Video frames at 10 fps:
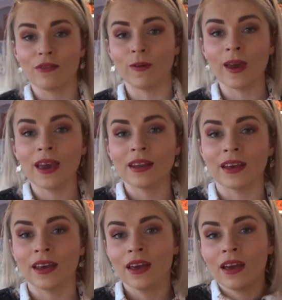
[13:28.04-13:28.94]

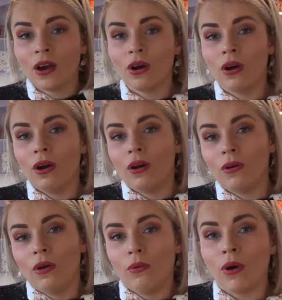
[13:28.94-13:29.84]
really
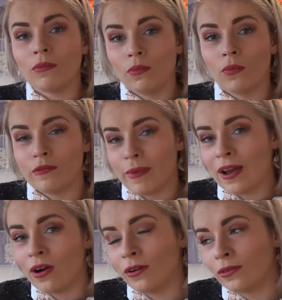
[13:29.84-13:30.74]
want one of my
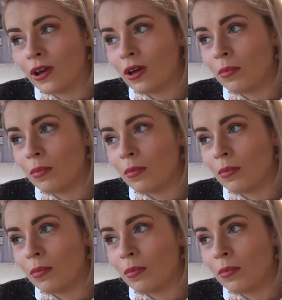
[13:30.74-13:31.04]
own,